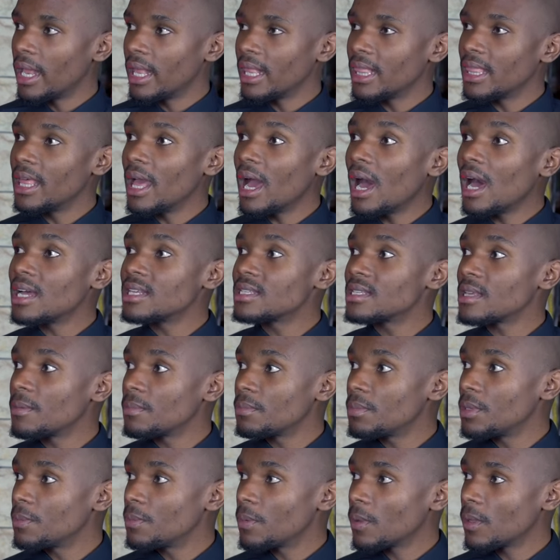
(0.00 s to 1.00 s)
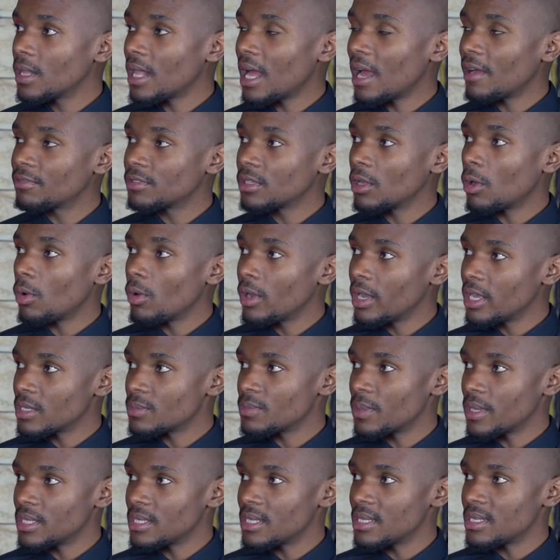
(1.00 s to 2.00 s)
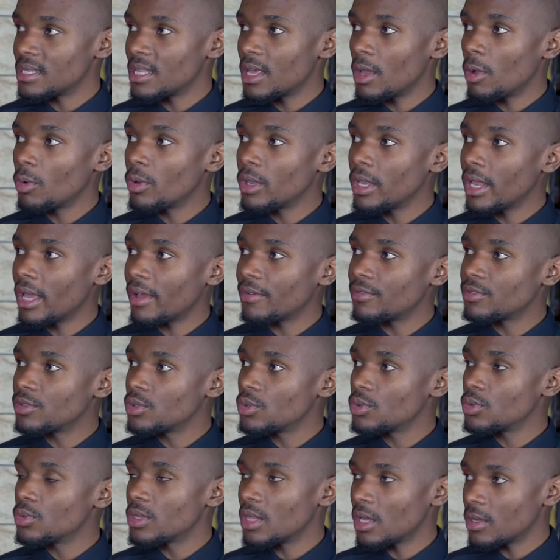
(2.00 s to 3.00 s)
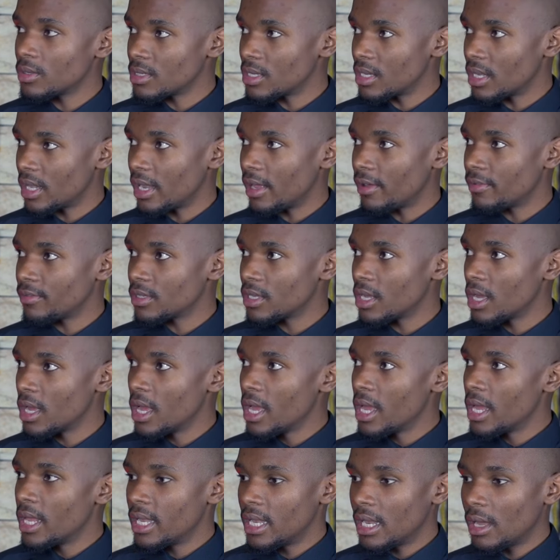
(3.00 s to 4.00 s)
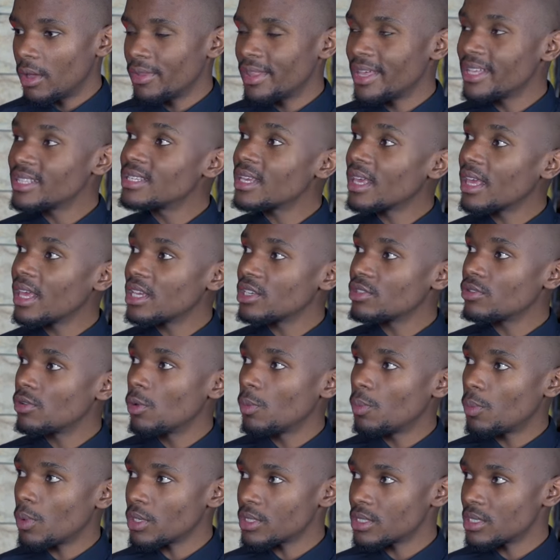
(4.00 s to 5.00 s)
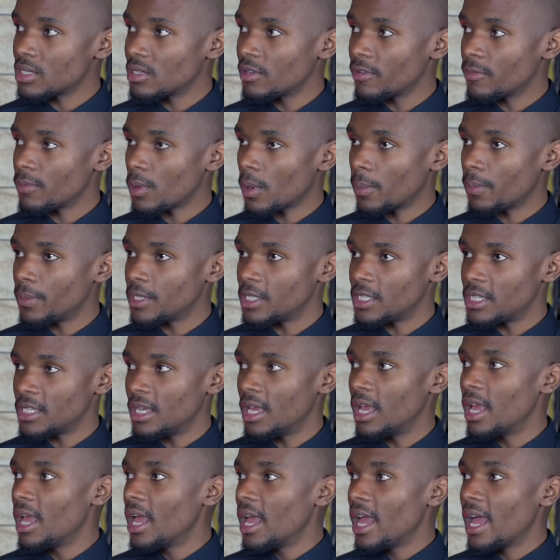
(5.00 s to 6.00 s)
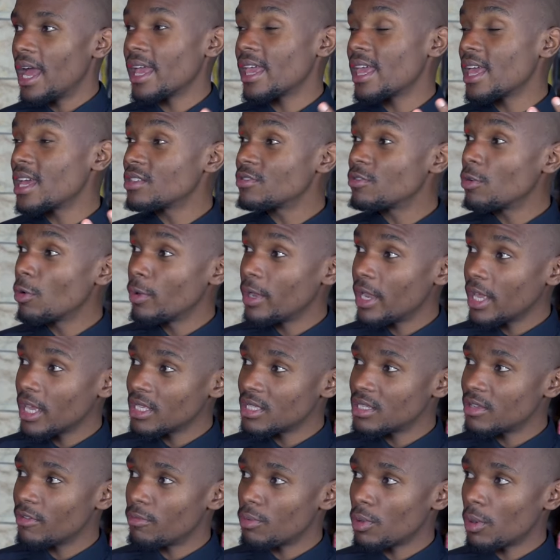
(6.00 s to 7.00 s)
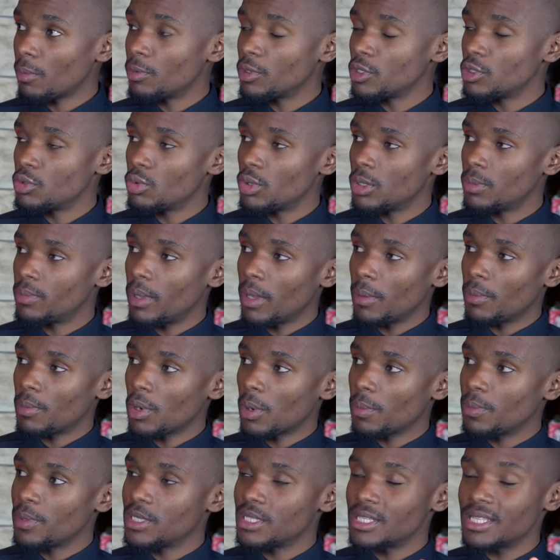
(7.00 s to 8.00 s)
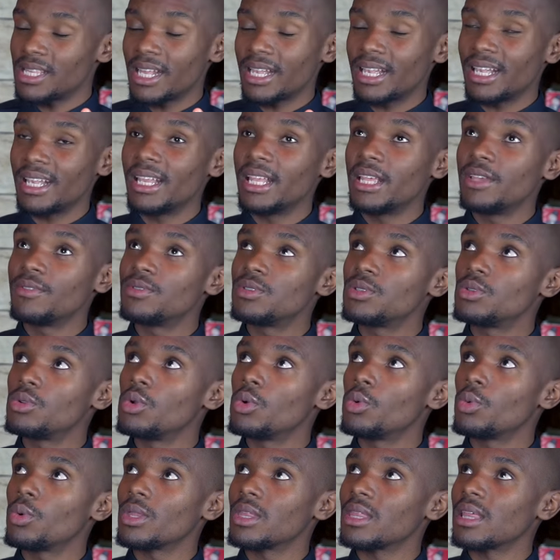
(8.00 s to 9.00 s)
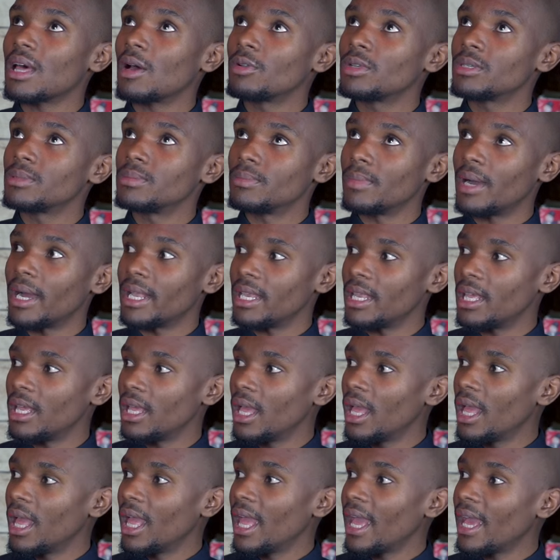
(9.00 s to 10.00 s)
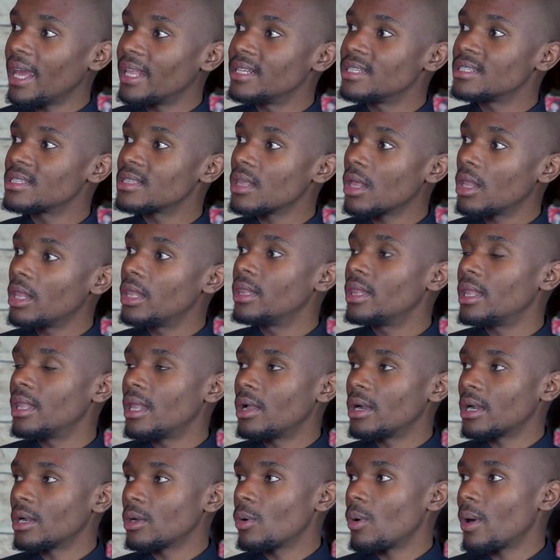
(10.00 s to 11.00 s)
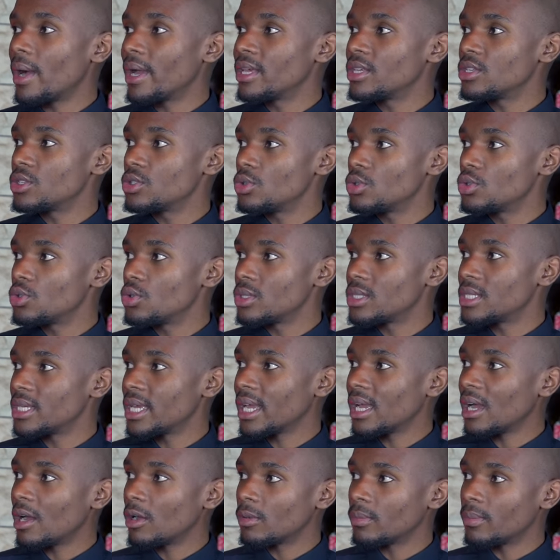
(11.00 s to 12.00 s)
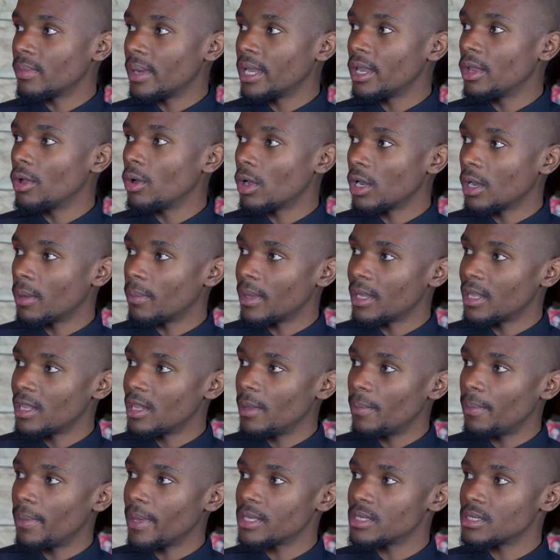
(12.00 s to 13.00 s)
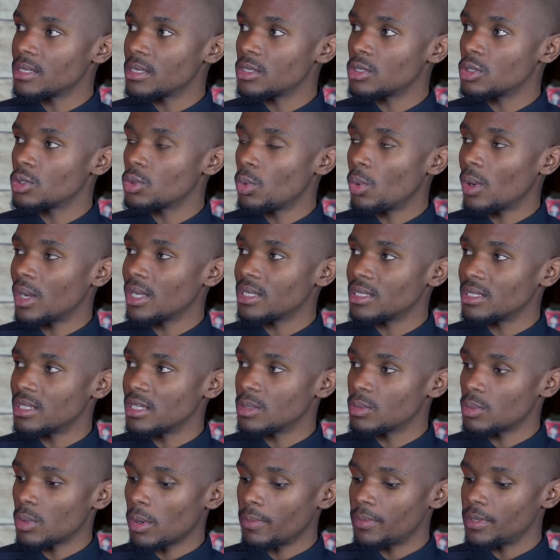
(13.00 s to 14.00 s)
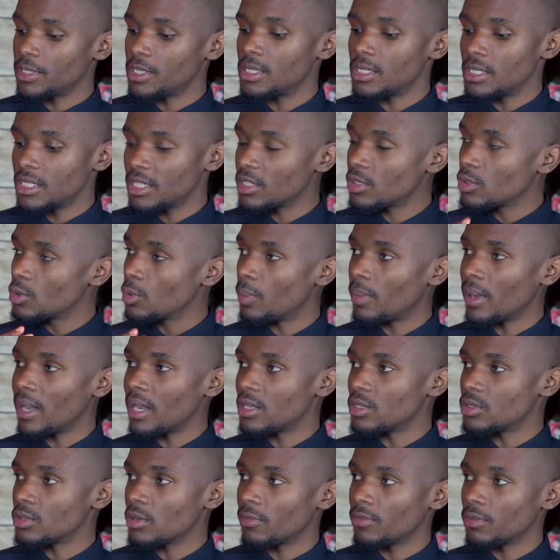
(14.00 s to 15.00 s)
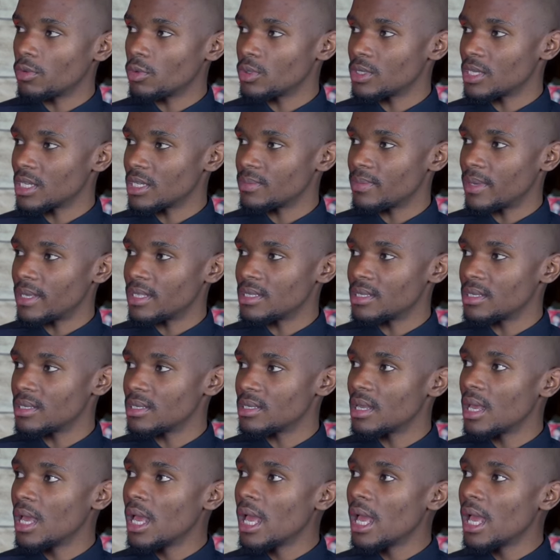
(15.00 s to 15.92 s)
There are some people, after all expenses, they only have 2,000 left. Now, that's a cash flow positive property. A cash flow negative property would be a property that leaves you without money and still requires you to take out money on a monthly basis towards this property just to balance off those expenses.